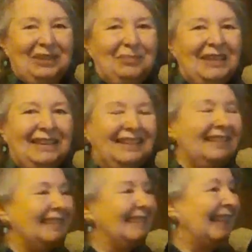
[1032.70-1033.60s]

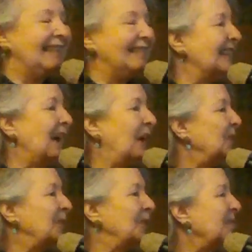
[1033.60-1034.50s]
Because that's not
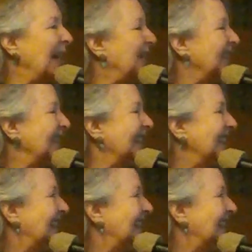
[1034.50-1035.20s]
what we're about, is it?